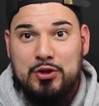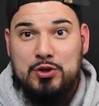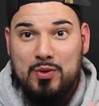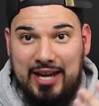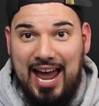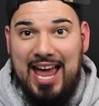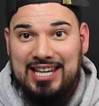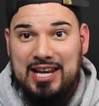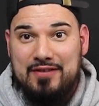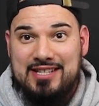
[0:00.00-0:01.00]
you
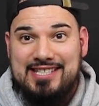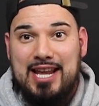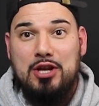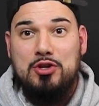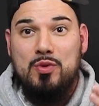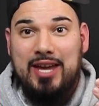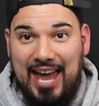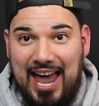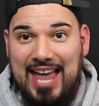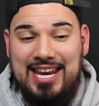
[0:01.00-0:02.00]
can live in sin. You
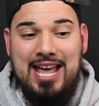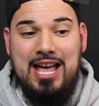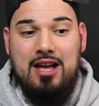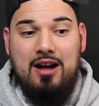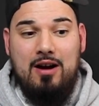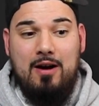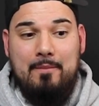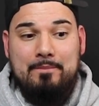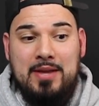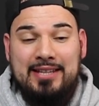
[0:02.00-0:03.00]
can
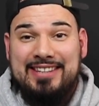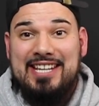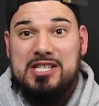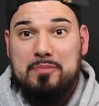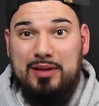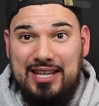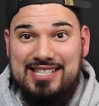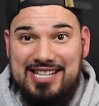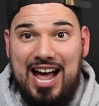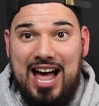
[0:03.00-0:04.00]

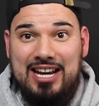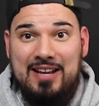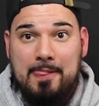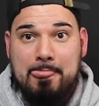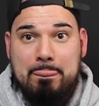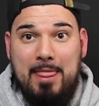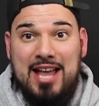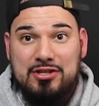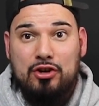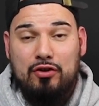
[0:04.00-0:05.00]
displease God
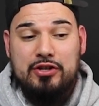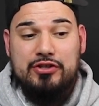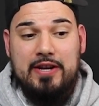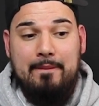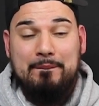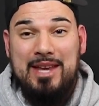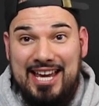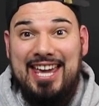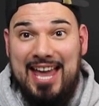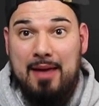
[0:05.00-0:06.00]
as a Christian. He
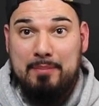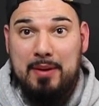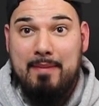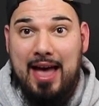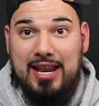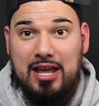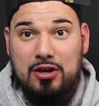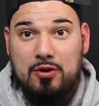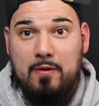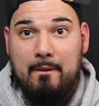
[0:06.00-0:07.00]
can be mad at
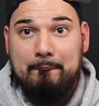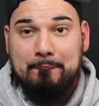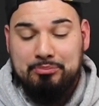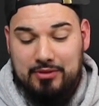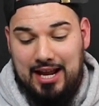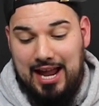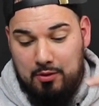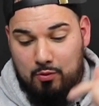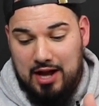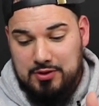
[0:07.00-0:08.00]
you.
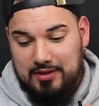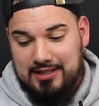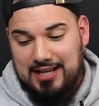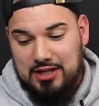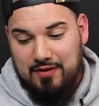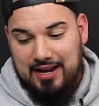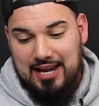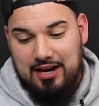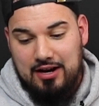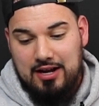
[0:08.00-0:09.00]
And watch what it says right
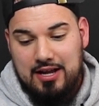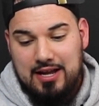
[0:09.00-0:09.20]
here.